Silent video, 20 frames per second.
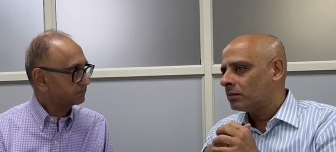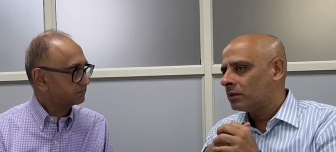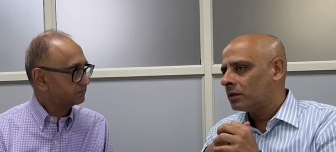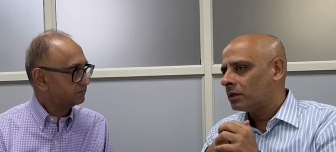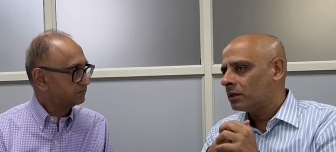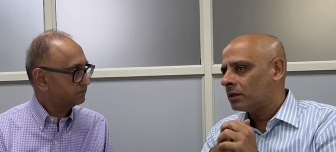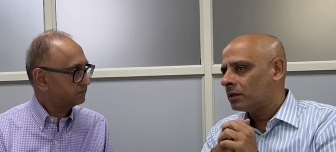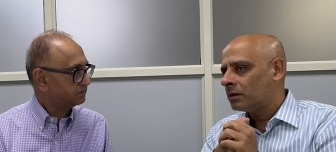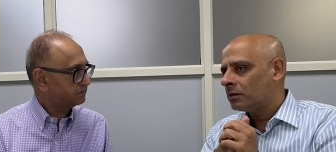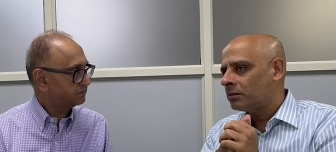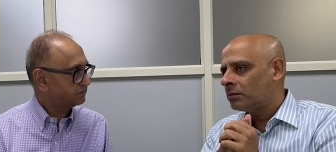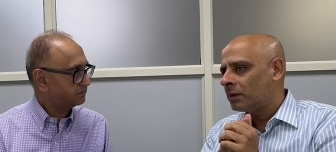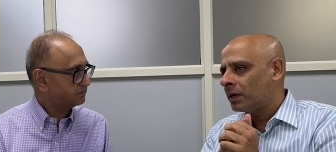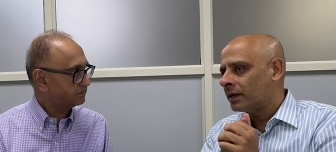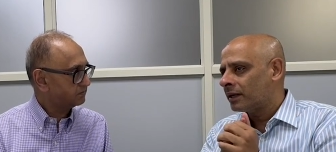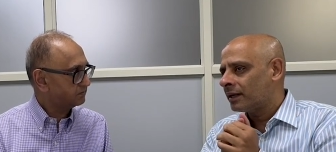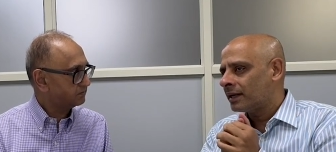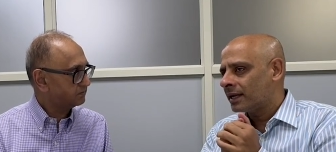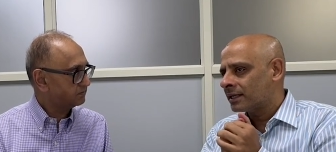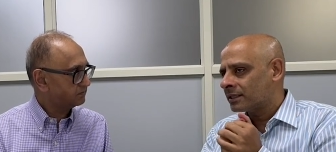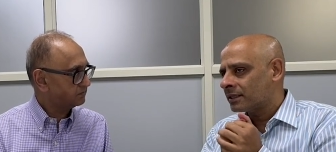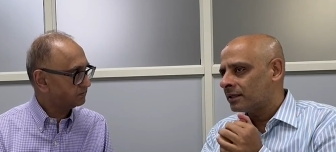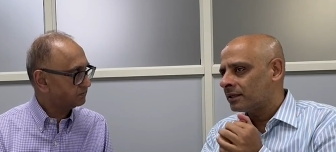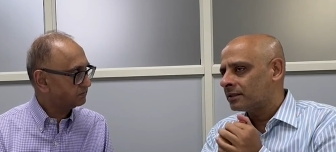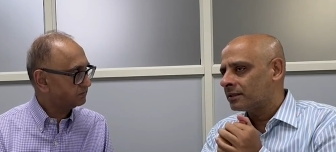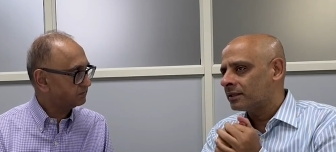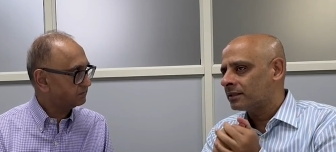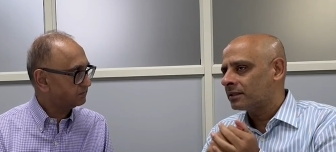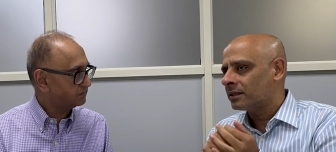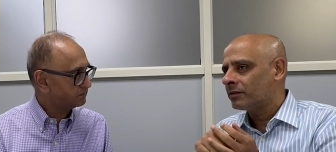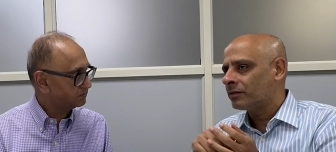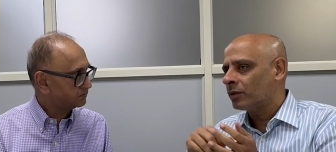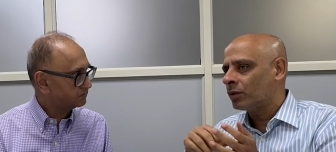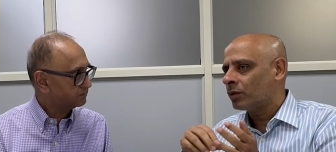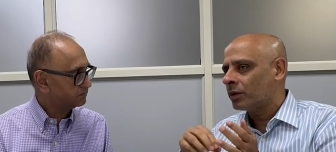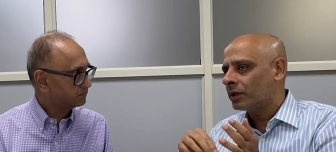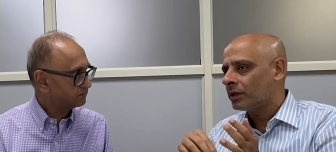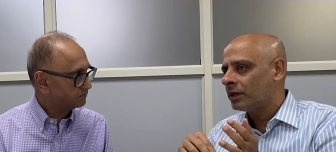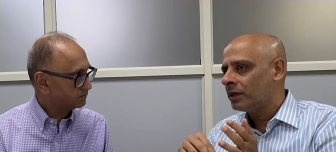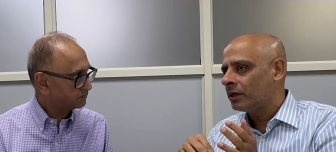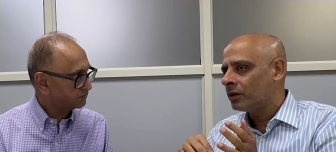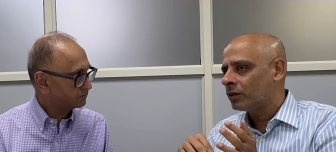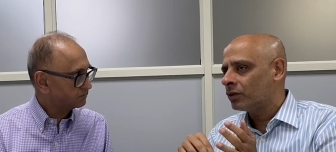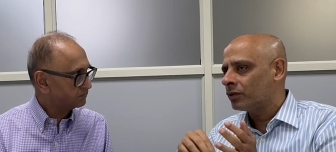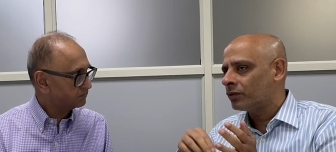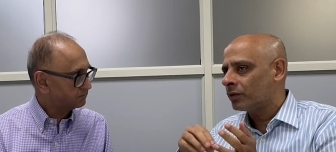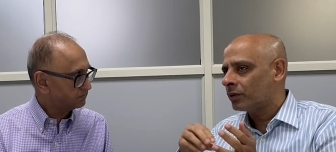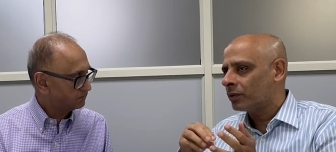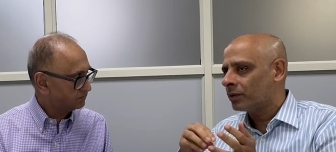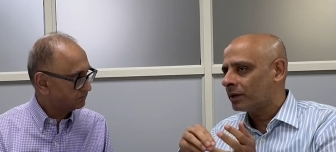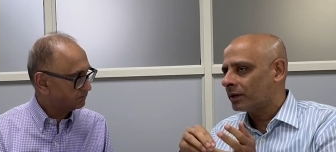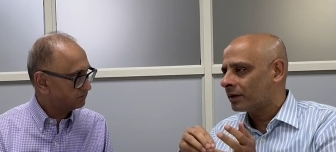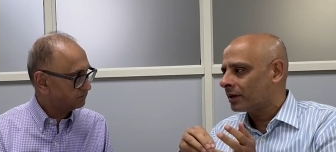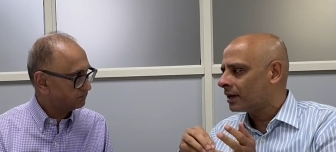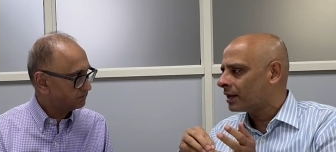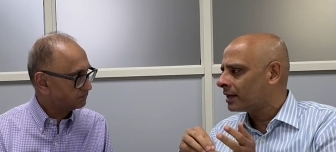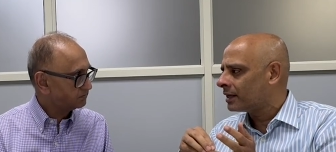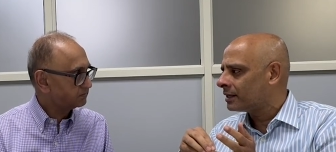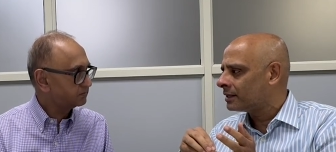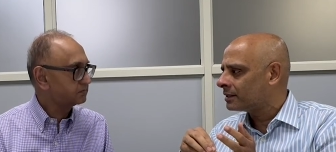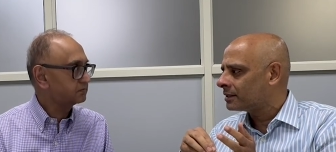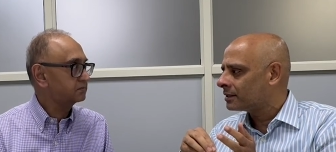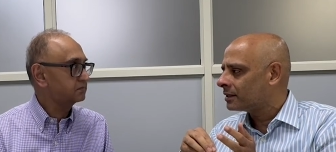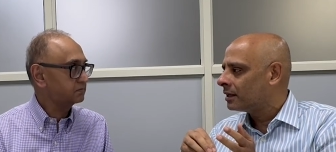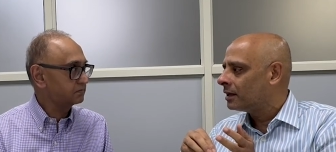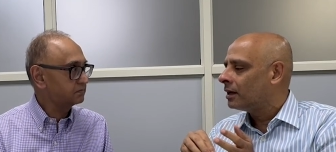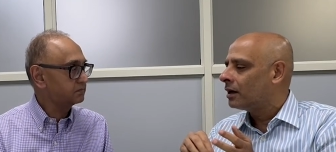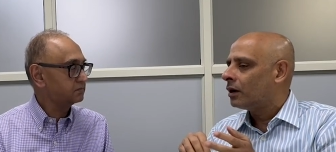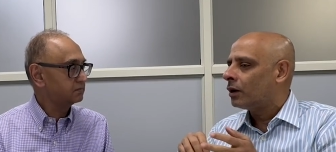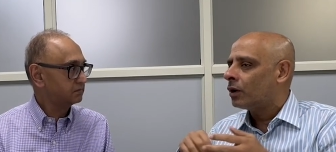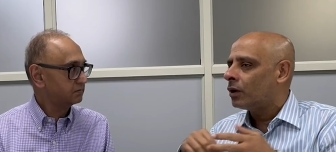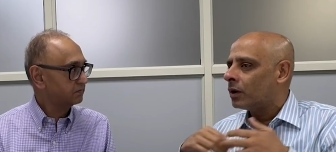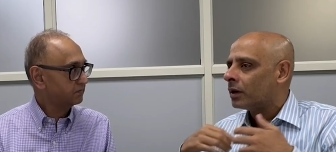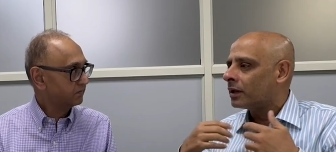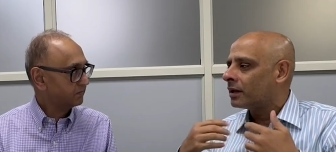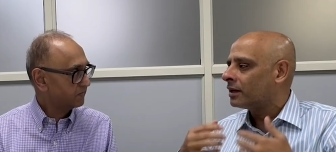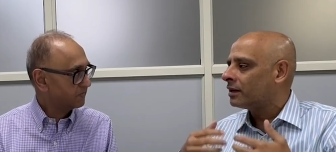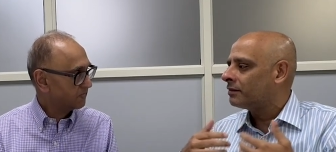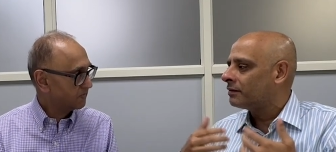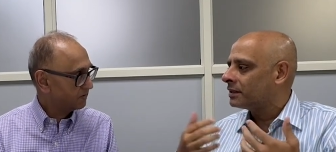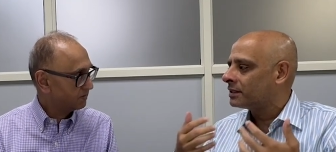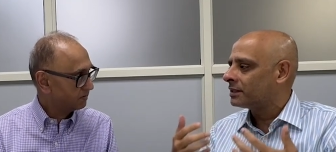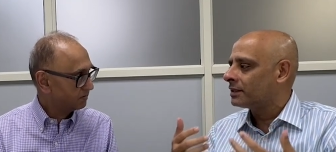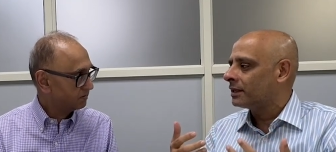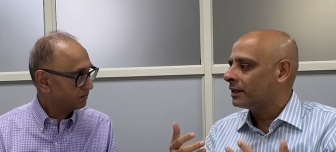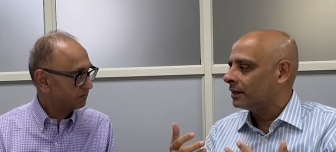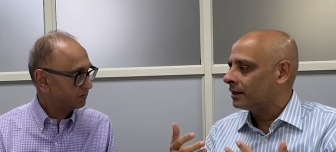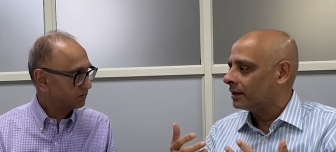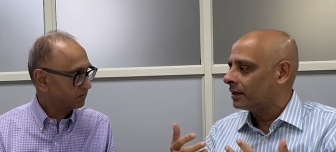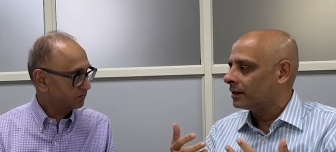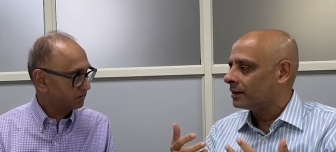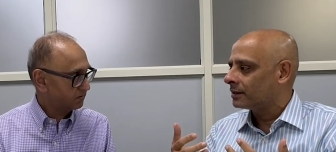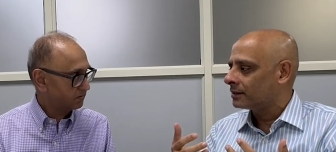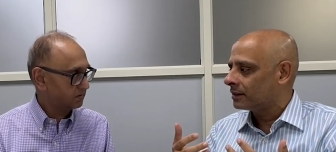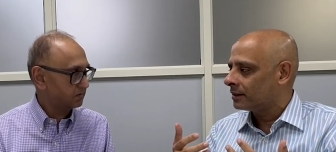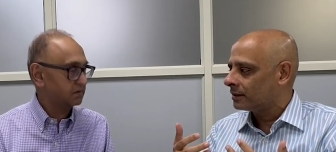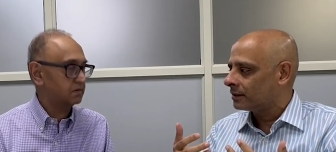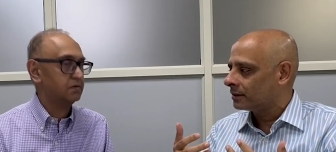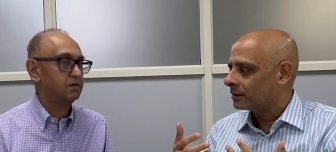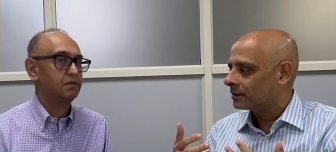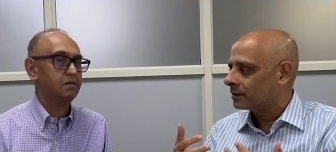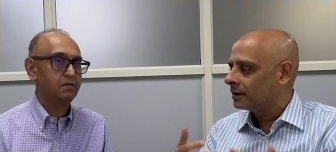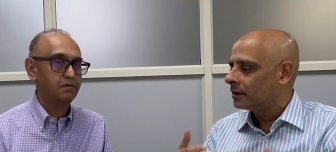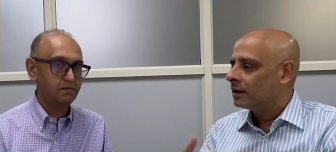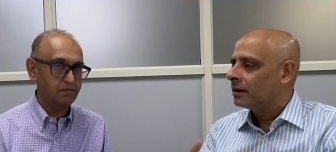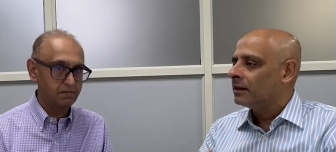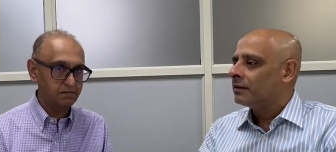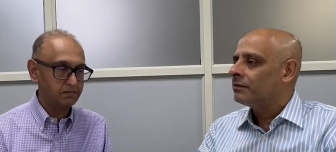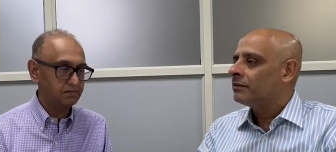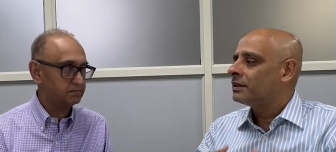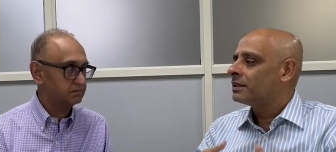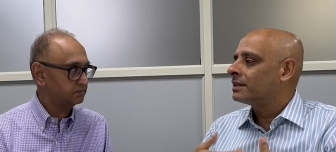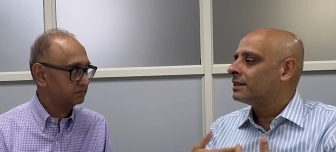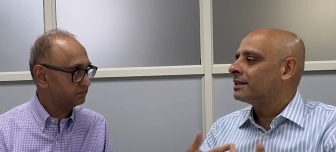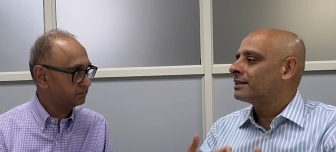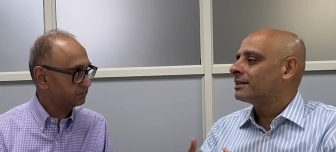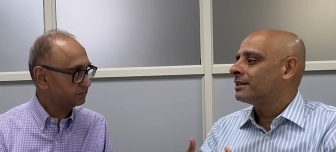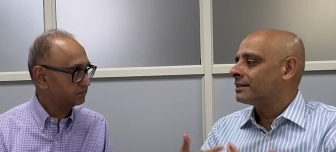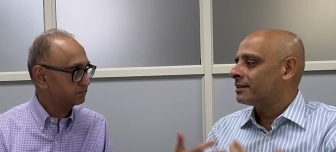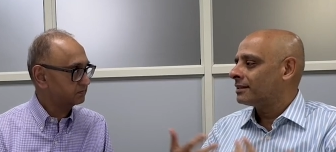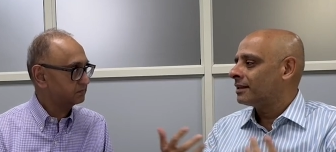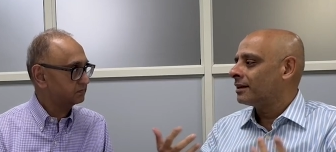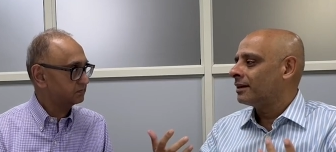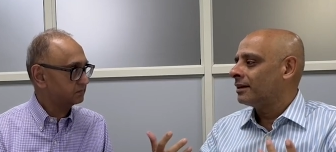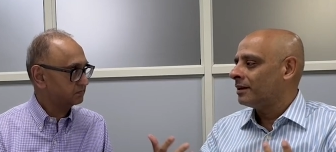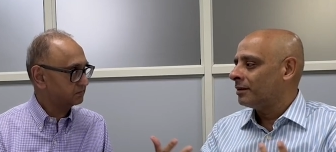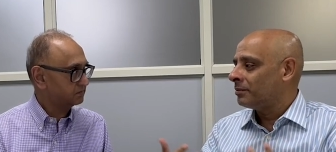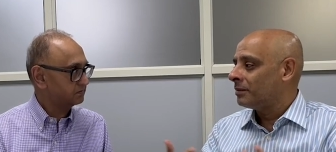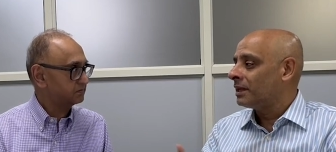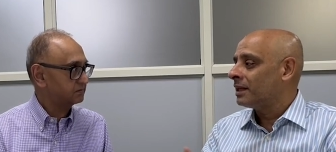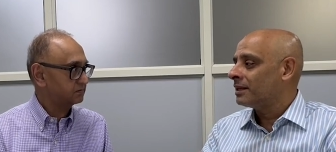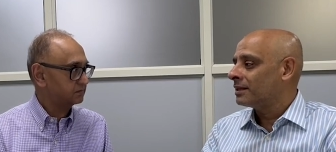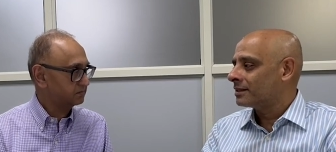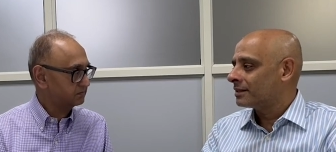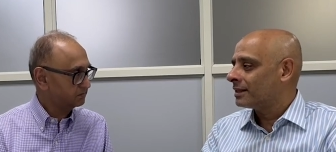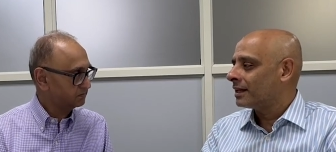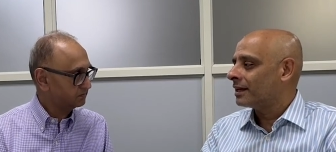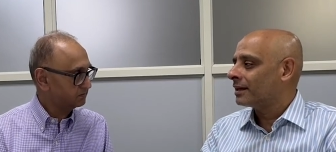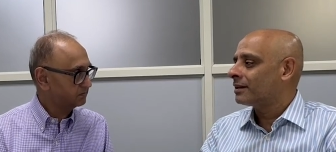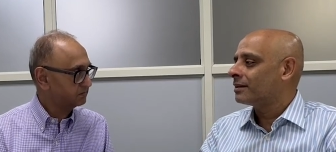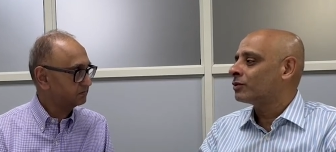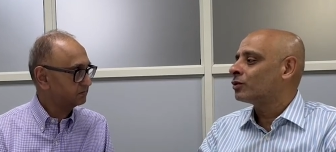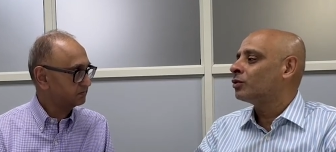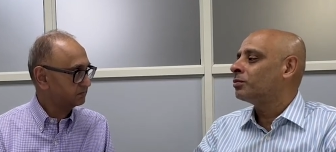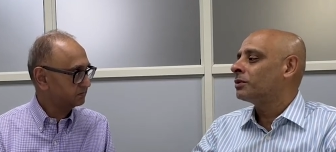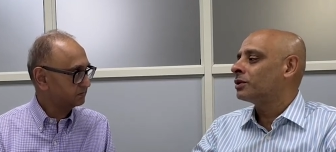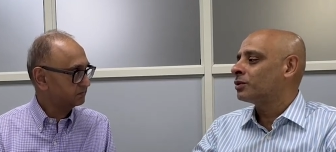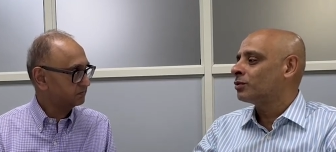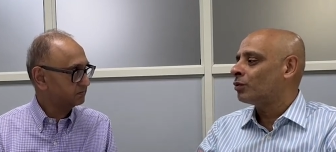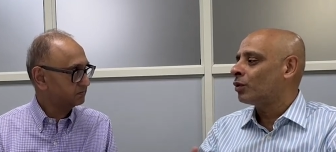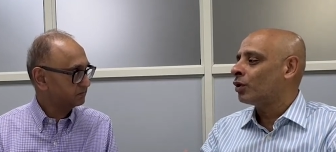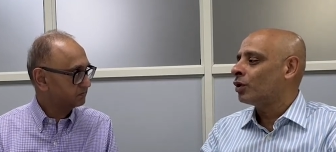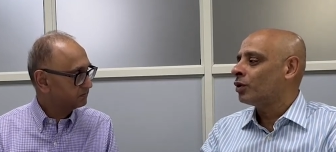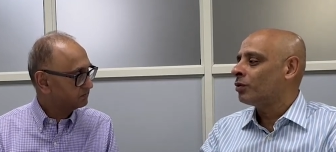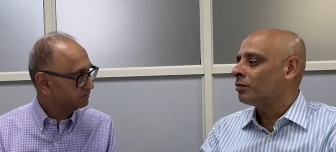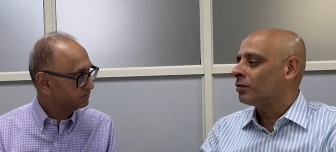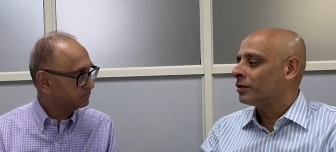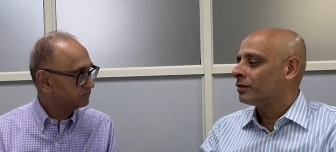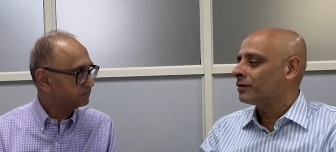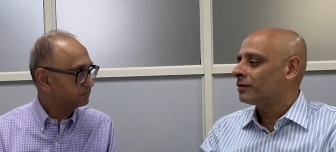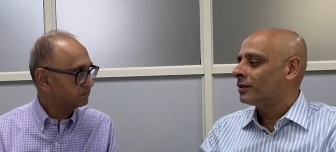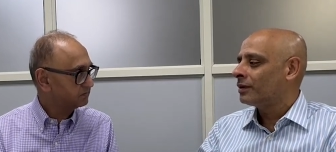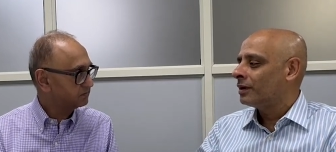Speaker 1: uh, multinationals etc if you look at hero if you look at reliance all are investing in data centers which necessarily means that so much volume of